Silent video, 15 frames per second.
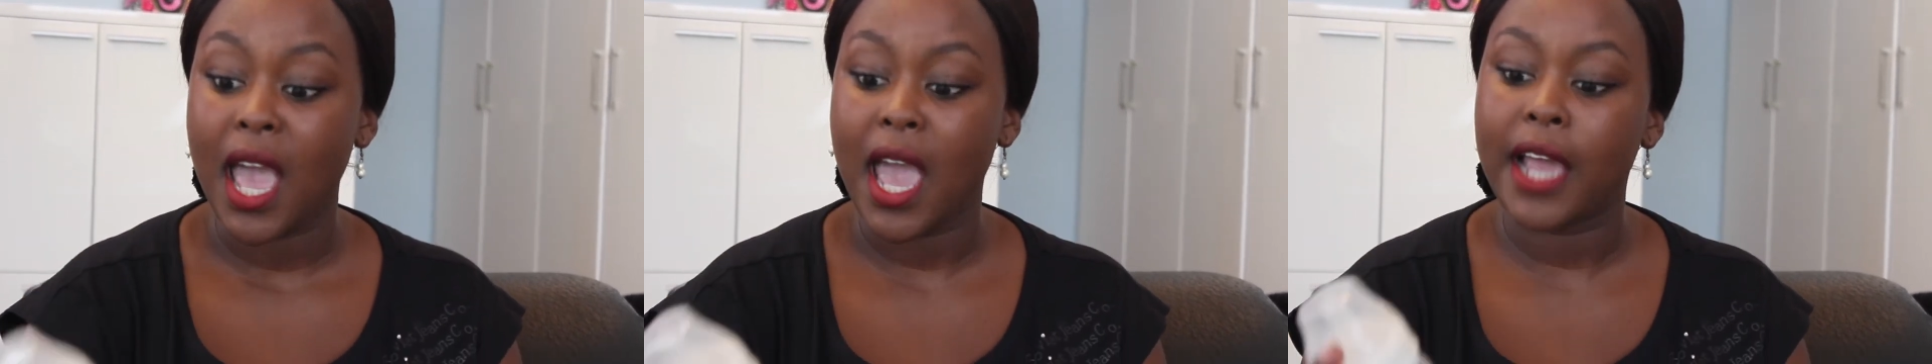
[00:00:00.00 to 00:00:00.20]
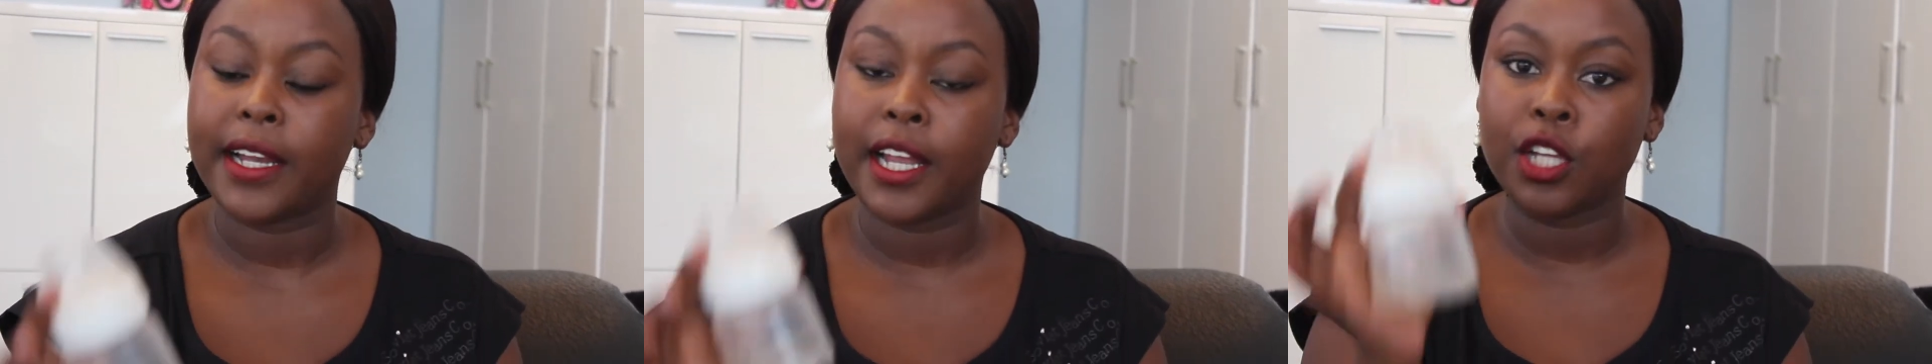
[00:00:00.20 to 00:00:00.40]

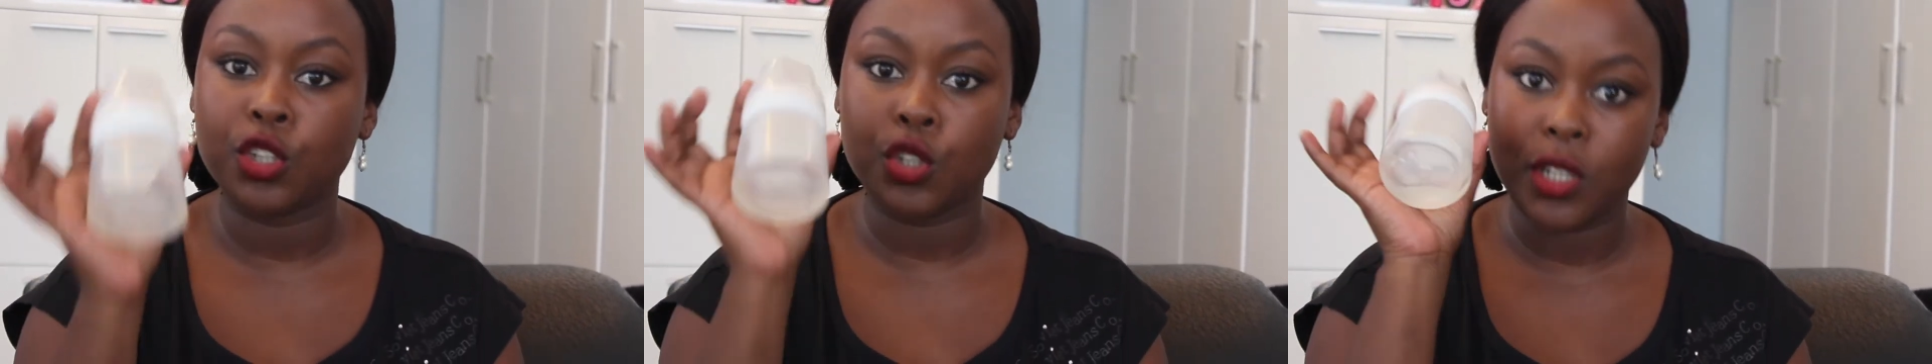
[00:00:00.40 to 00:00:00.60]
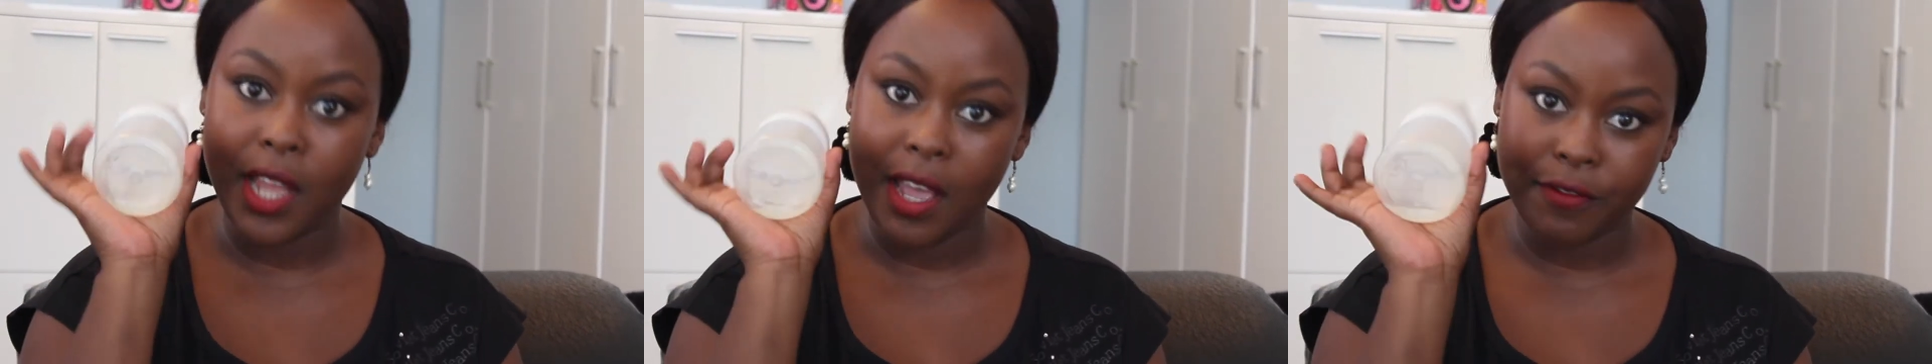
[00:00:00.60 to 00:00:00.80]
and I
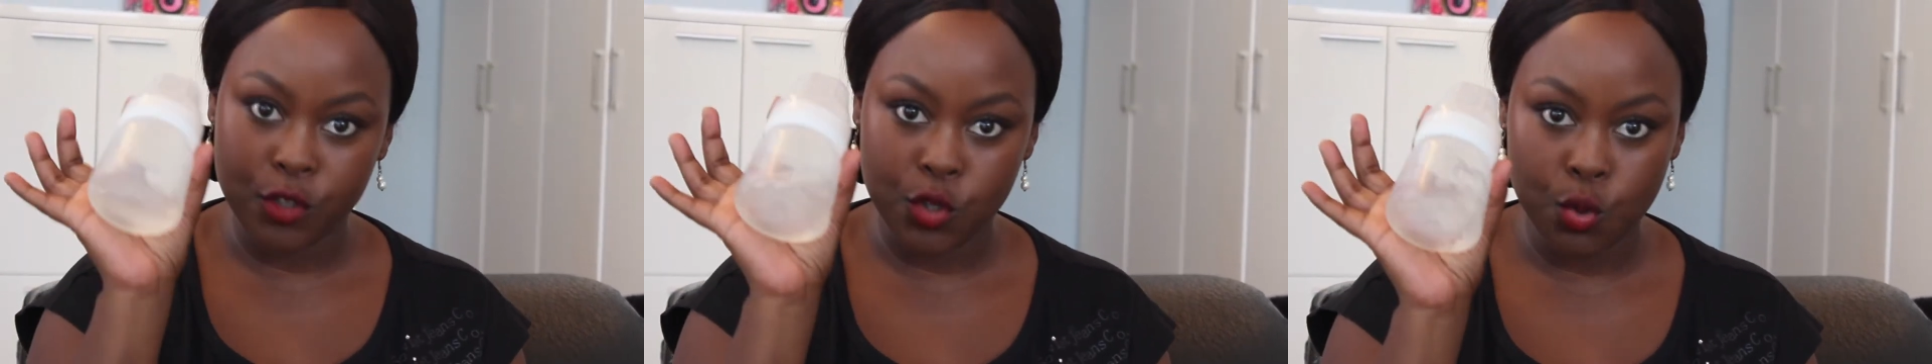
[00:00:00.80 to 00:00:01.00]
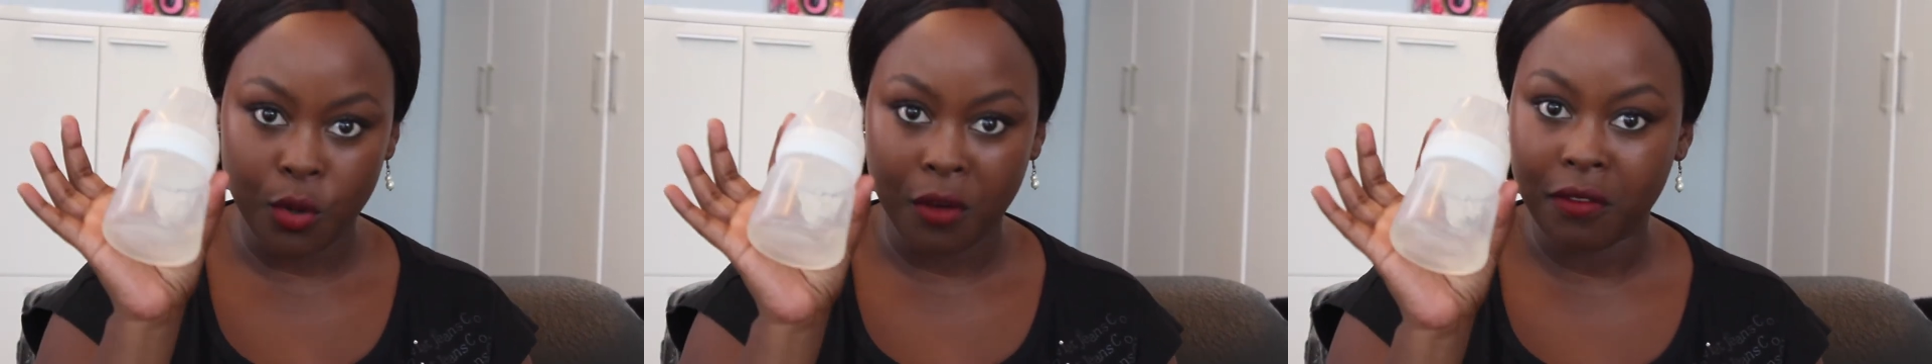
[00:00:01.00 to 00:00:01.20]
usually
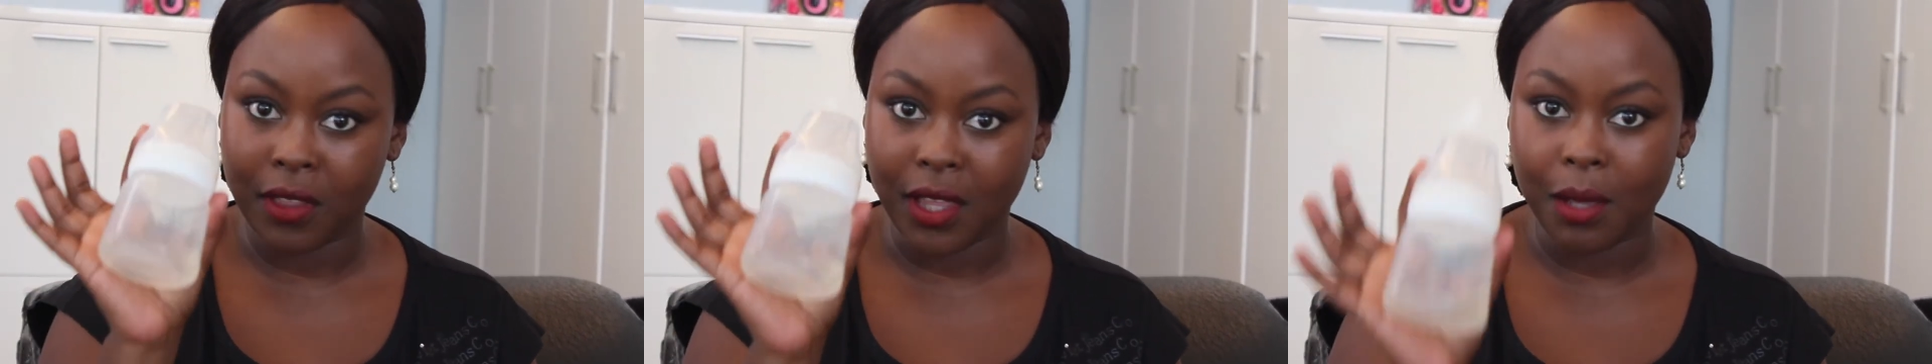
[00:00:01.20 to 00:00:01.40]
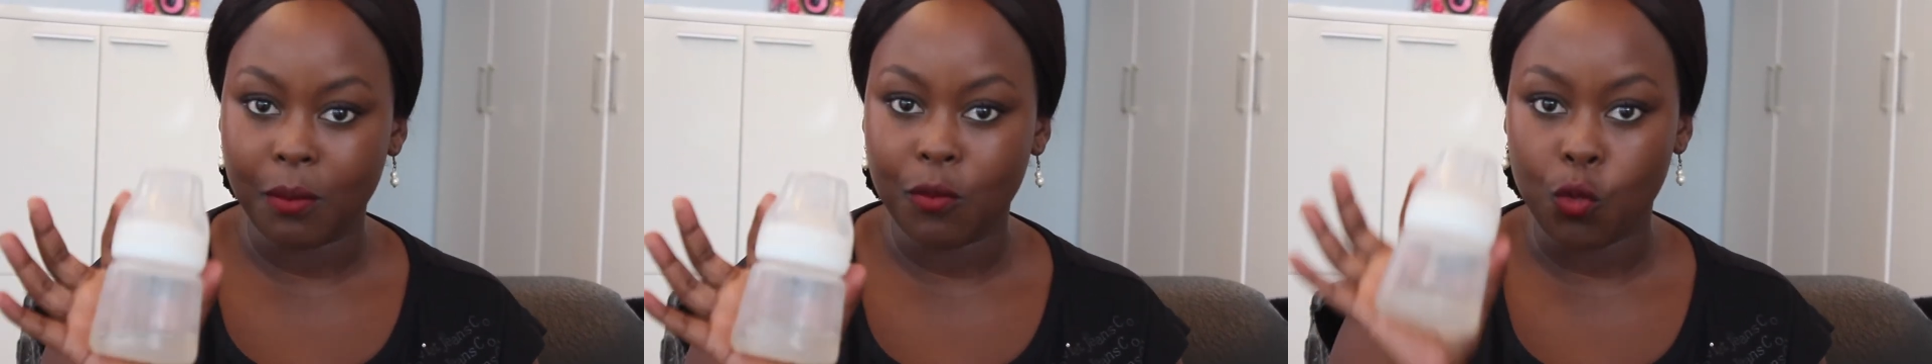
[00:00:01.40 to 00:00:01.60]
have two of
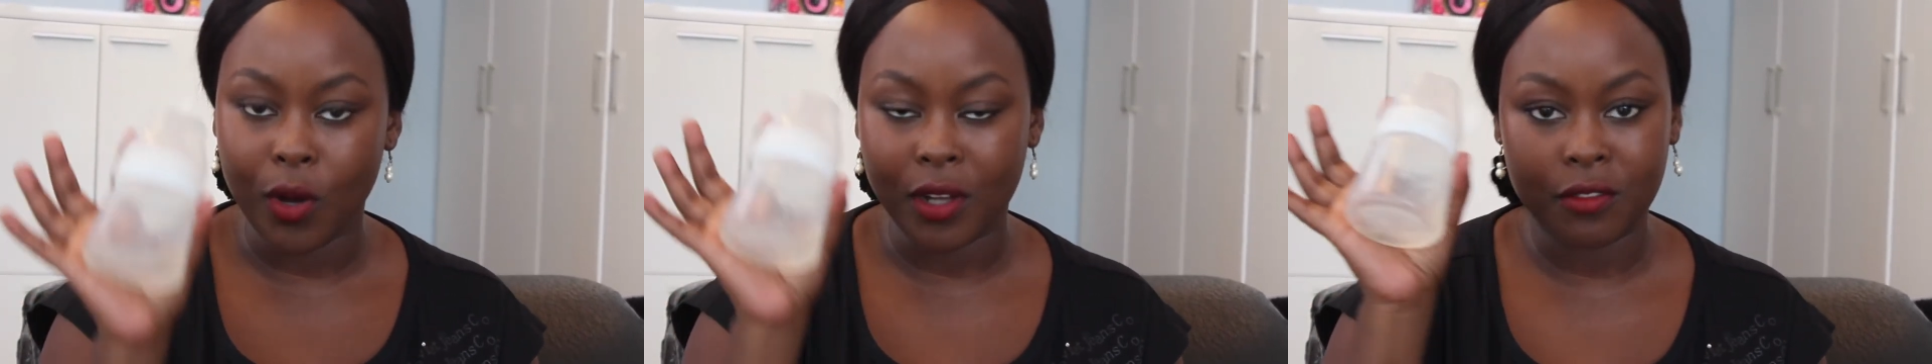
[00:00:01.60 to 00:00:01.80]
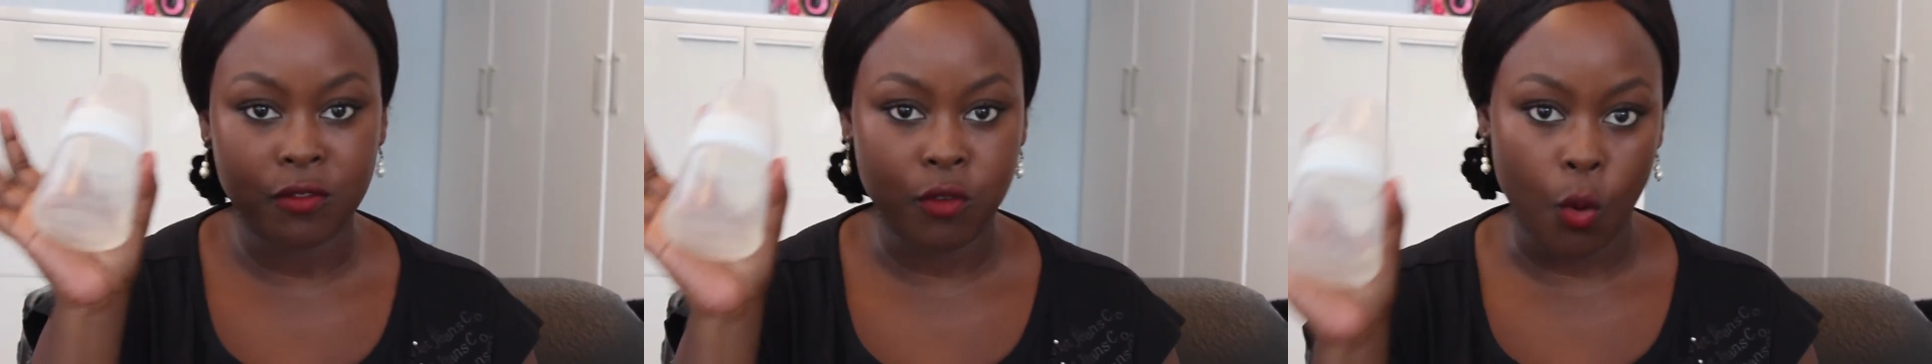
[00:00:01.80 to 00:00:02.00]
them
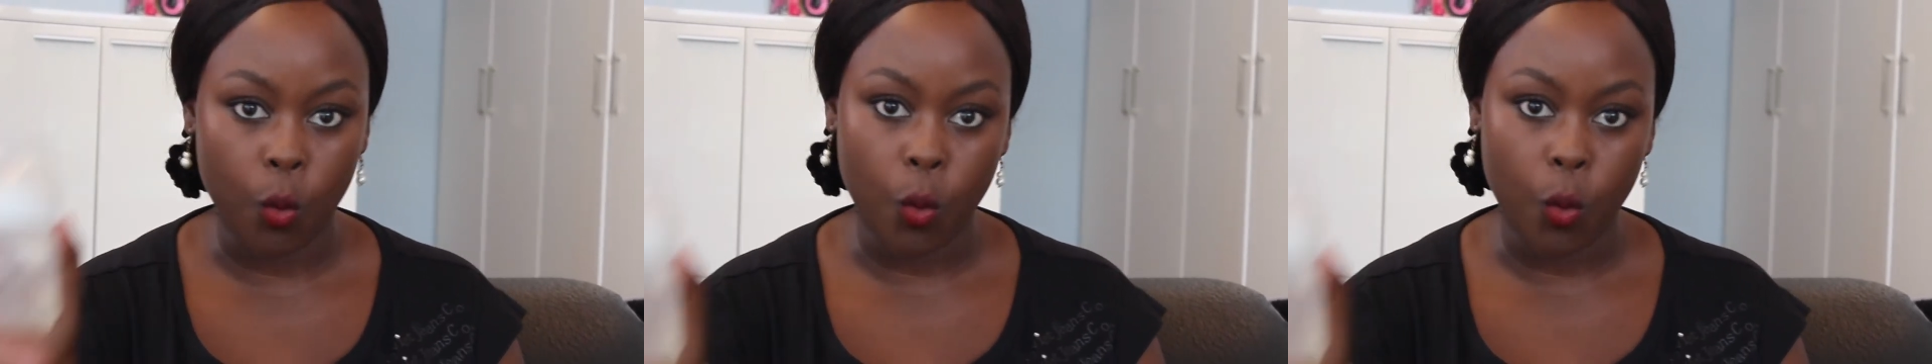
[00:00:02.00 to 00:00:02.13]
one for